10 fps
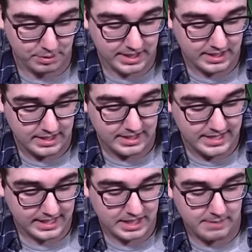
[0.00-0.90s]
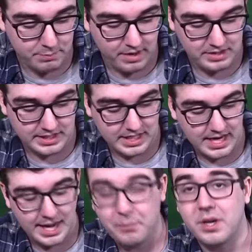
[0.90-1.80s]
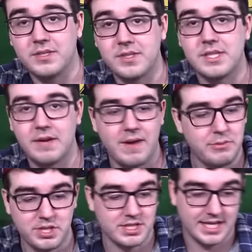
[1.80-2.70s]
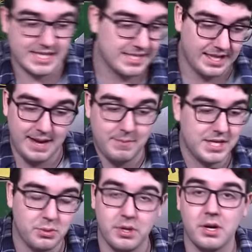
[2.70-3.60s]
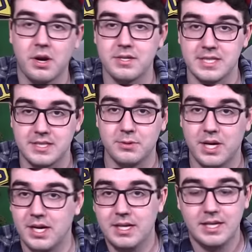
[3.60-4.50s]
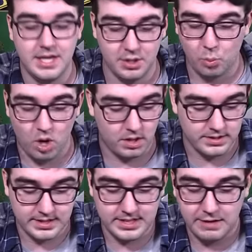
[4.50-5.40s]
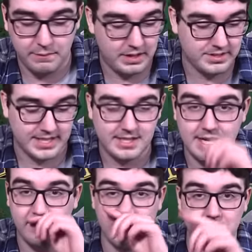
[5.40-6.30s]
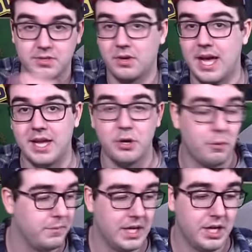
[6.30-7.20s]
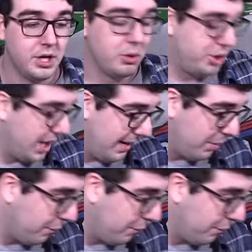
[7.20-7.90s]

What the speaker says: pretty nicked up around like the name rails and stuff. I would just like slam my toy cars into the walls and stuff when I was like 7, 8 years old. I had no shame,